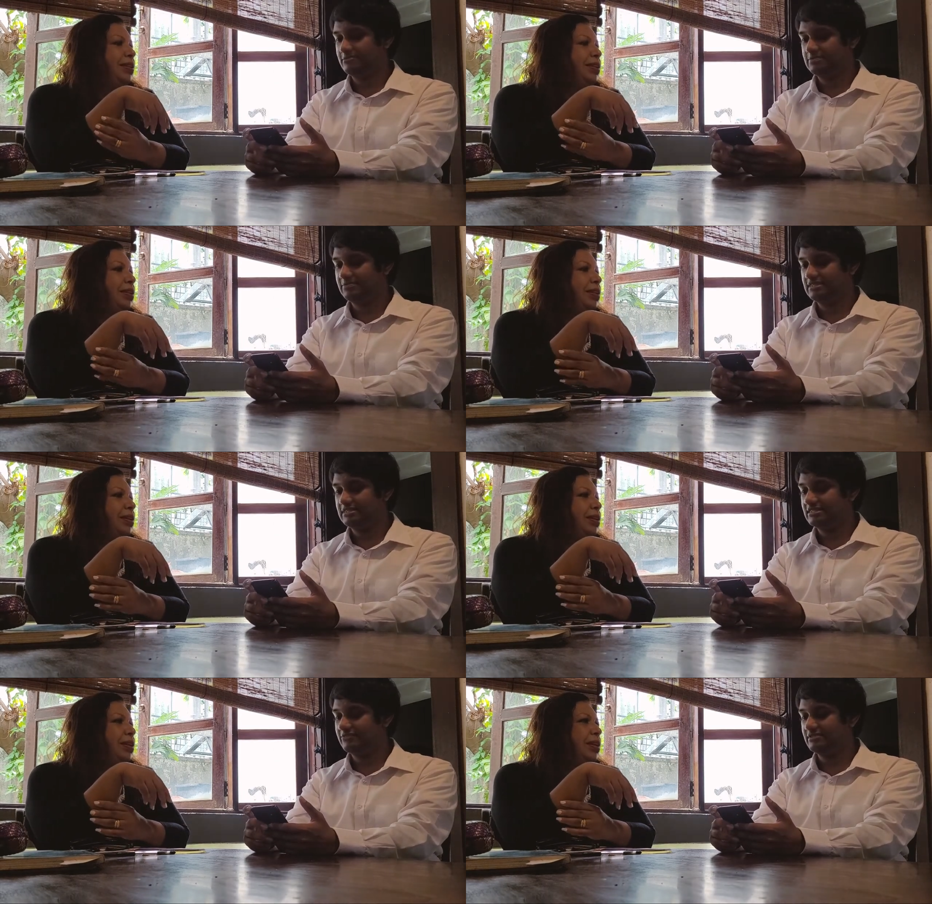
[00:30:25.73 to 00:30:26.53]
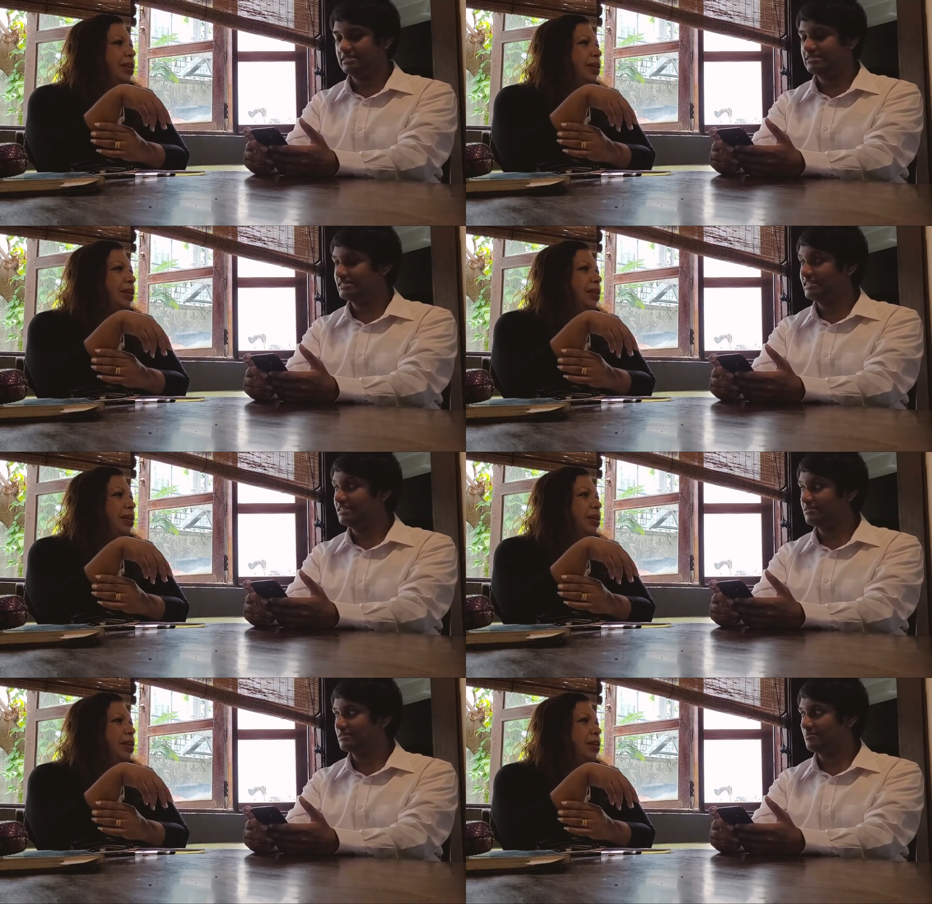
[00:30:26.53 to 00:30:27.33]
Speaker 1: Especially if she's
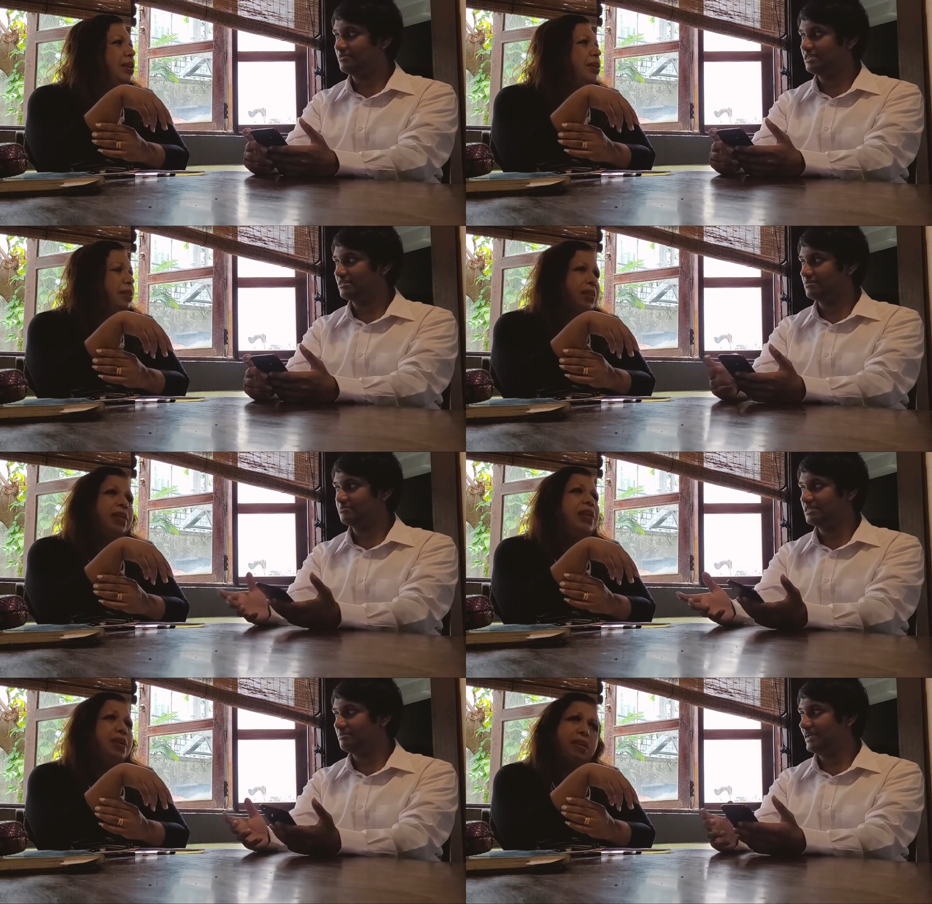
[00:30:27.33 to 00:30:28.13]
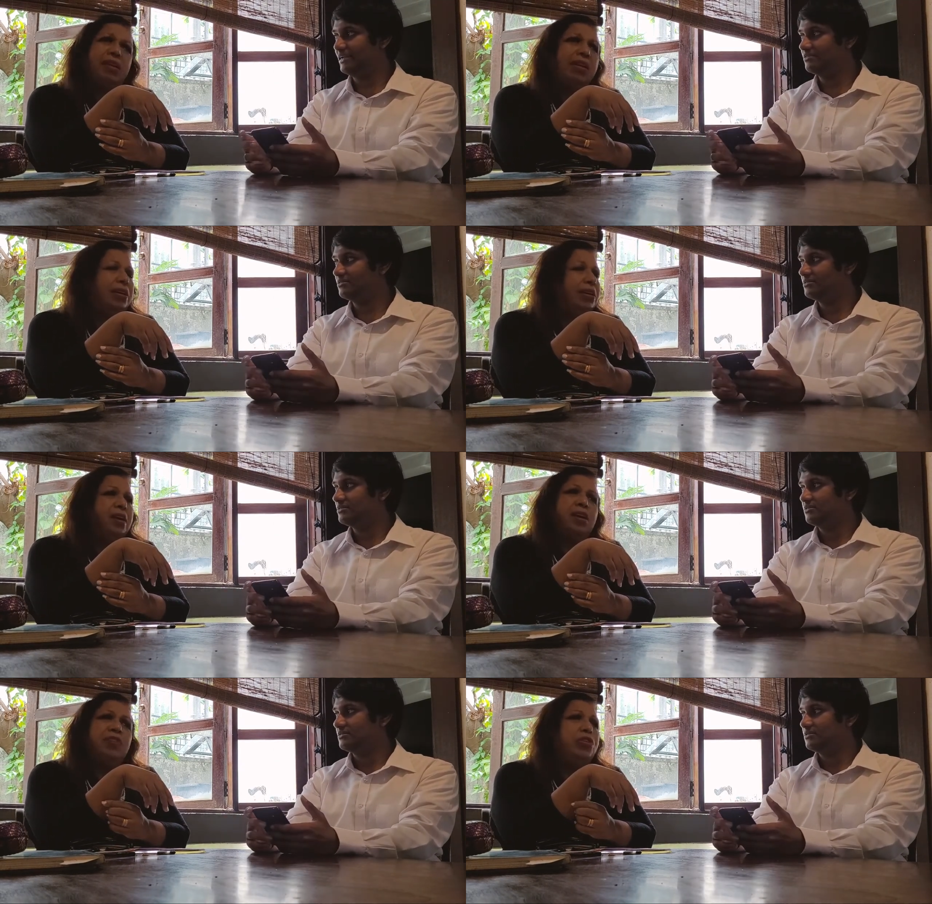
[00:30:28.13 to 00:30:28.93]
leading somebody.
Speaker 2: Yeah, yeah, yeah.
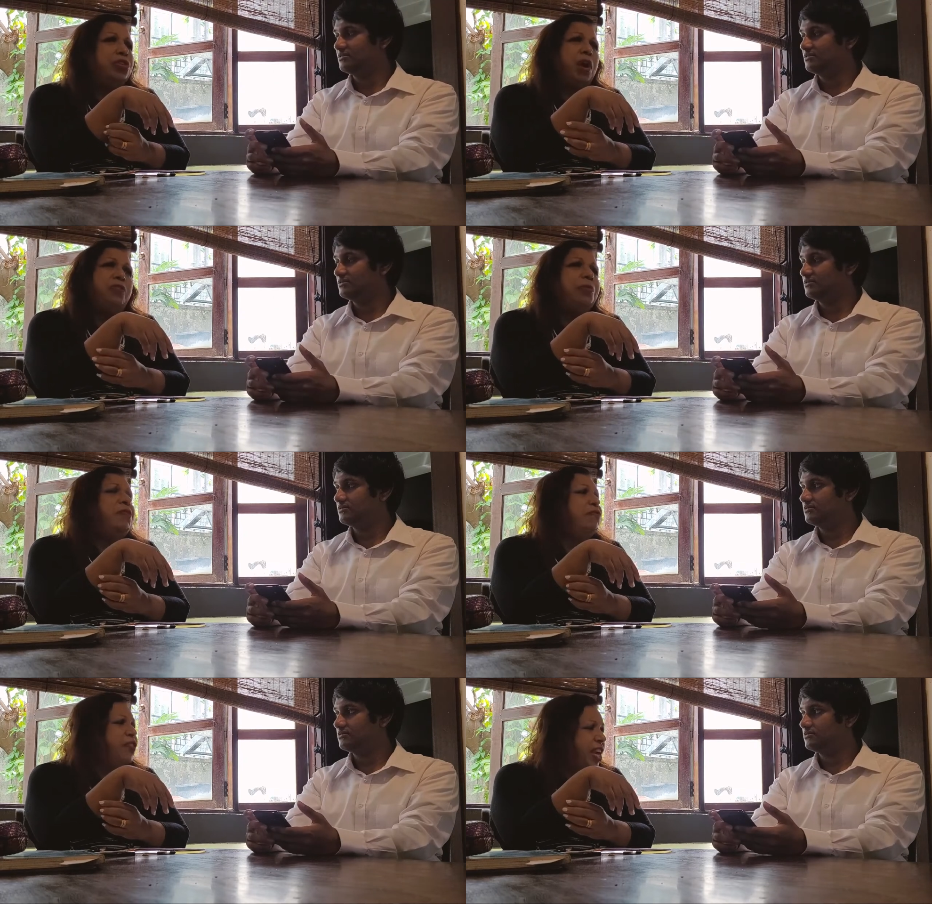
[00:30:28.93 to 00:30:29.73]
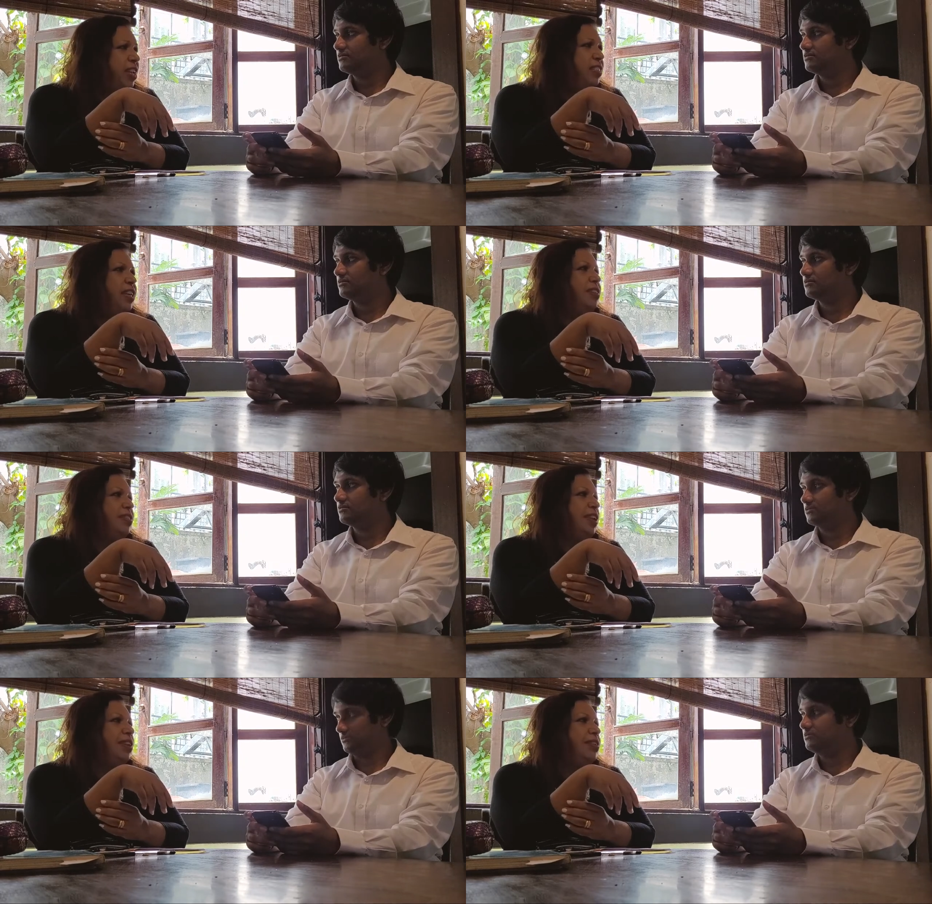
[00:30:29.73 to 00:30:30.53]
So you have to be very
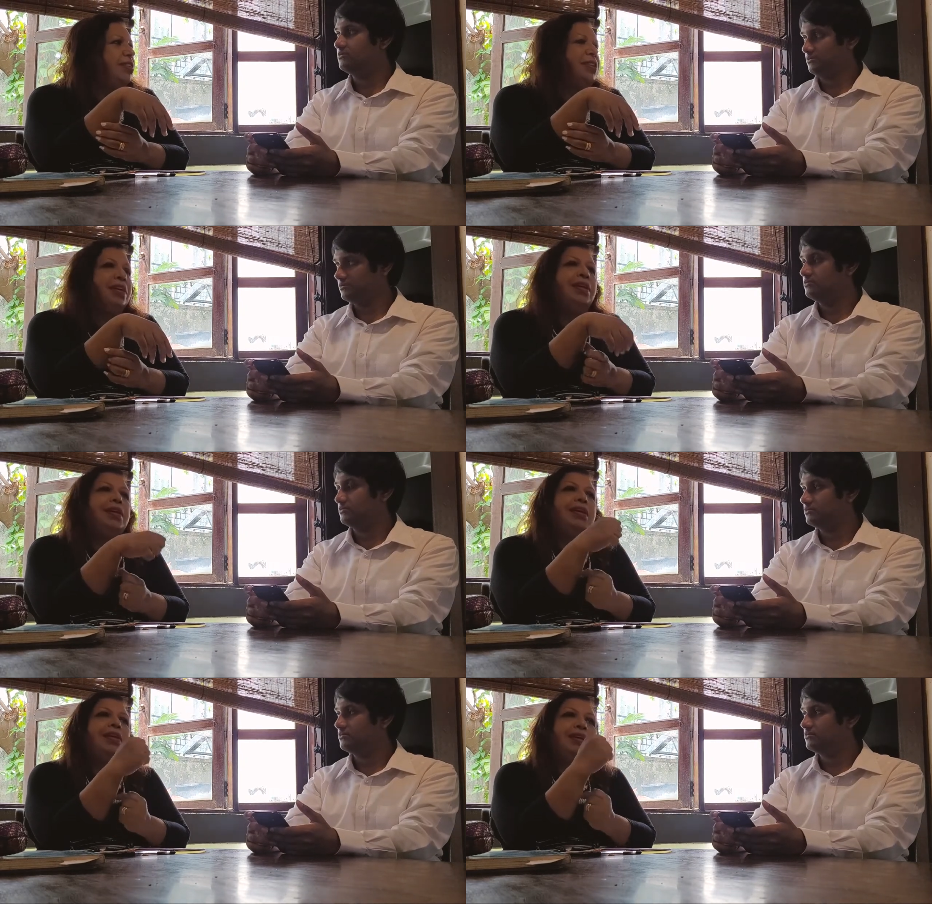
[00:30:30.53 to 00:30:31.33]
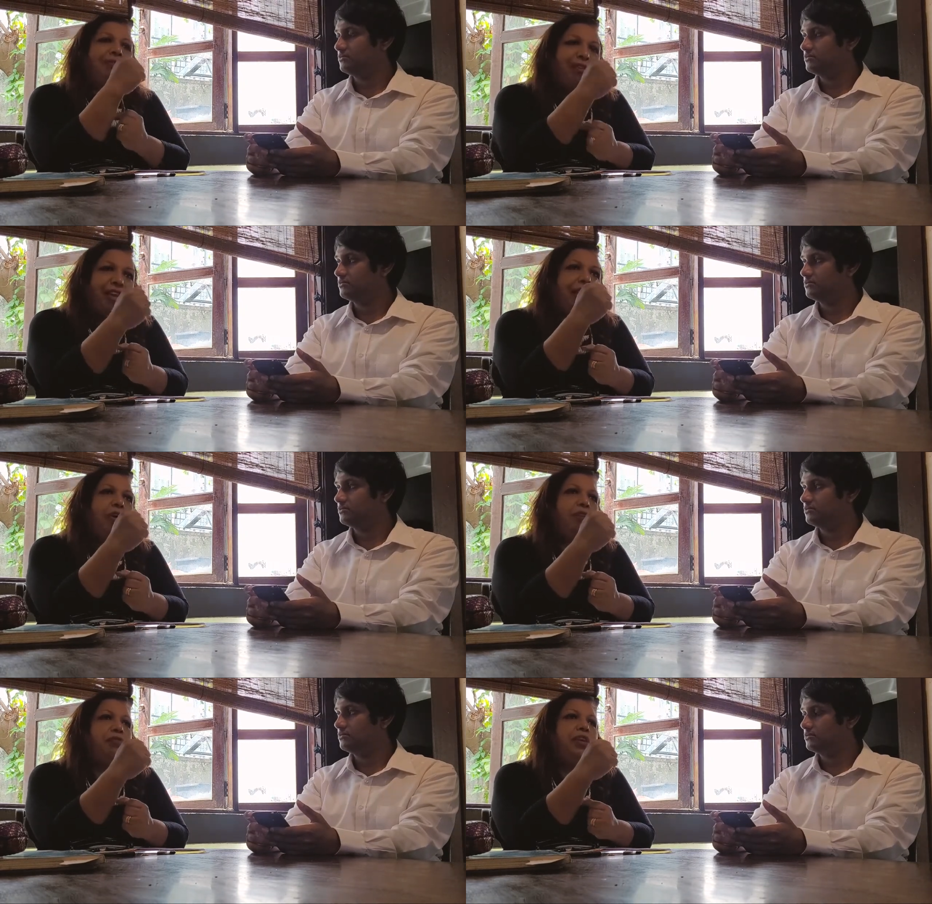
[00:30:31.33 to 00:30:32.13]
thick-skinned, uh, very
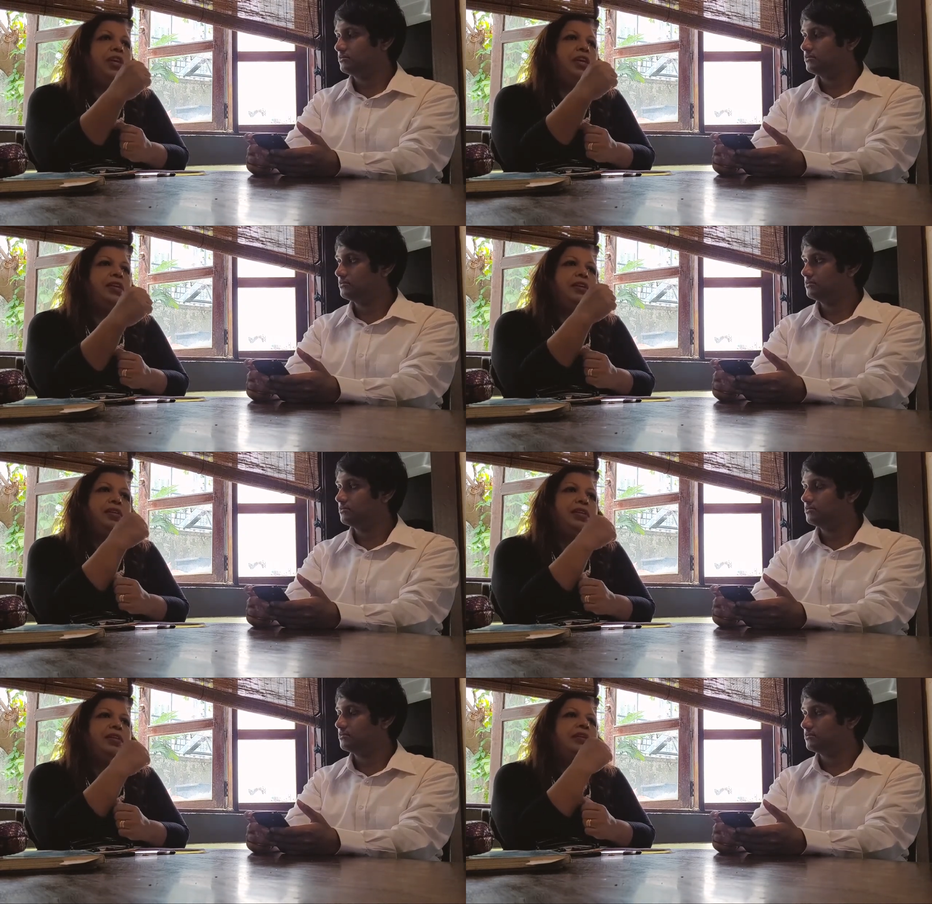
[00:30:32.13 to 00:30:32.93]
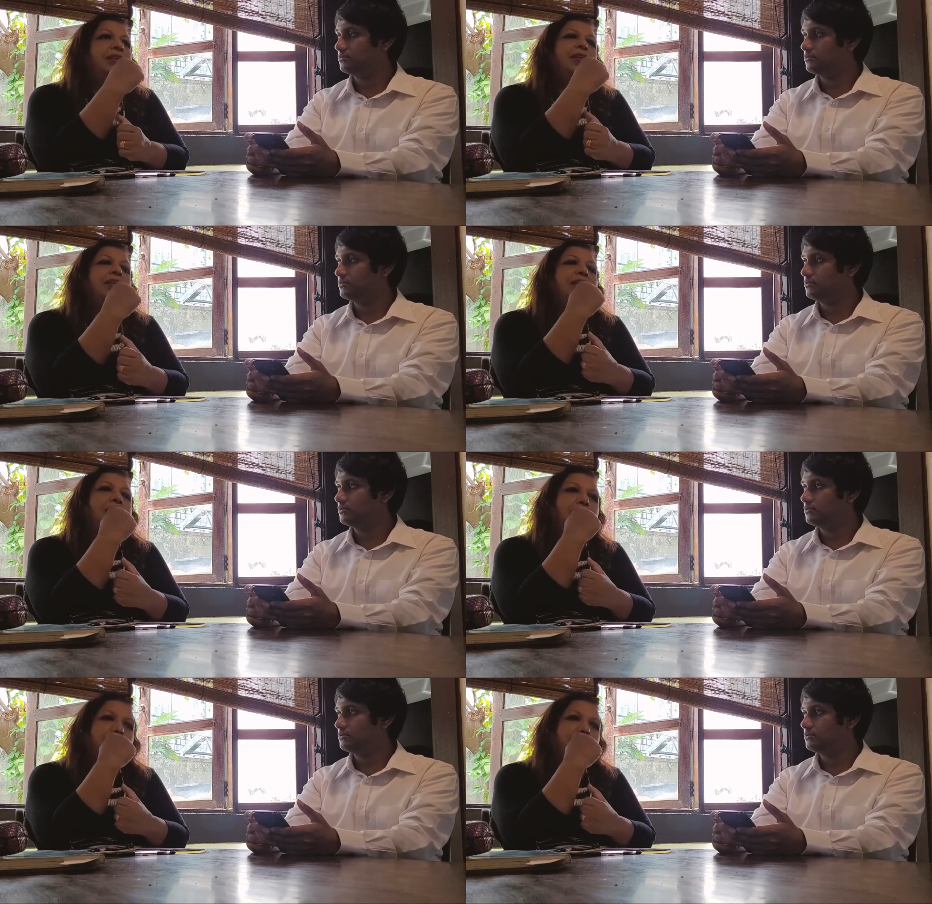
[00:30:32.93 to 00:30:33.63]
confident, uh,